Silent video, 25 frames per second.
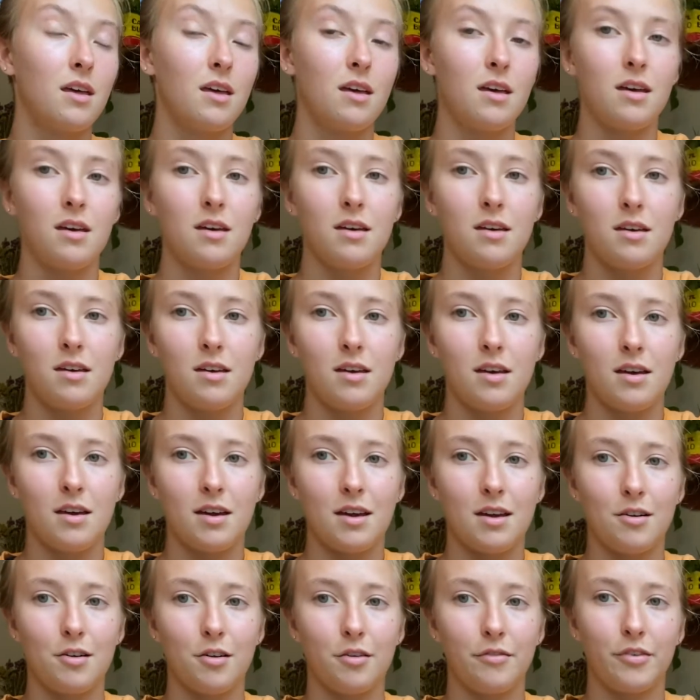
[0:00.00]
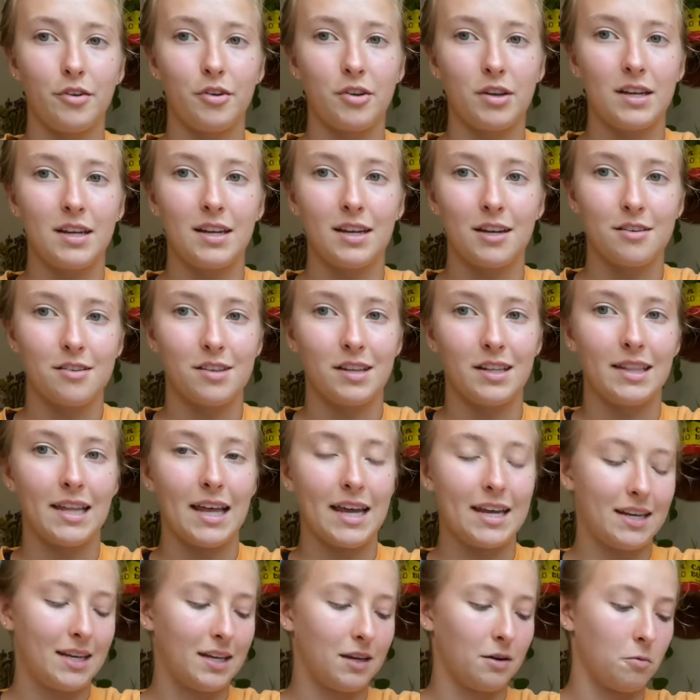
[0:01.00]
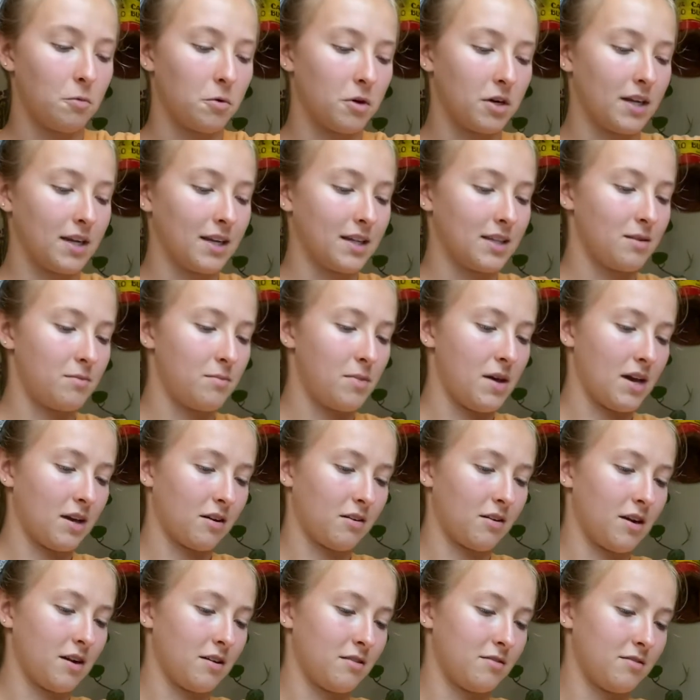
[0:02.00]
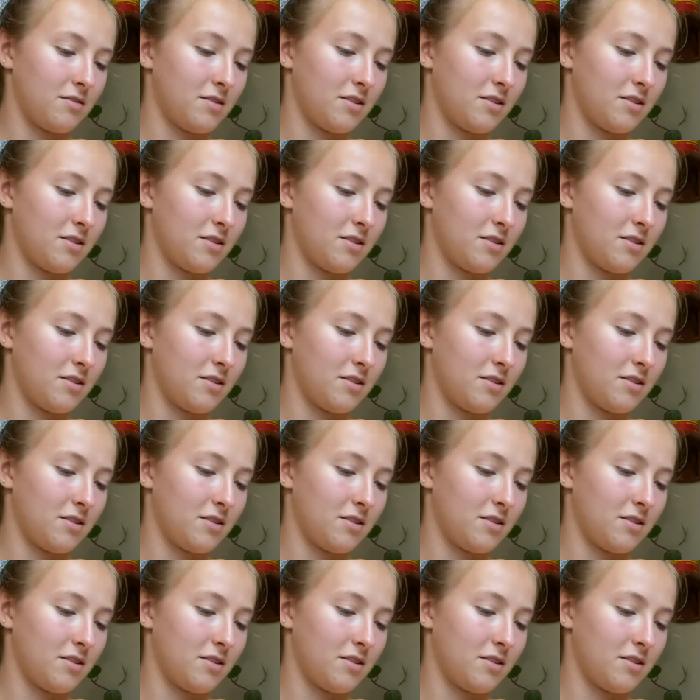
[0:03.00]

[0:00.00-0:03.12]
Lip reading: I don't know if you can hear the lightning warning in the background.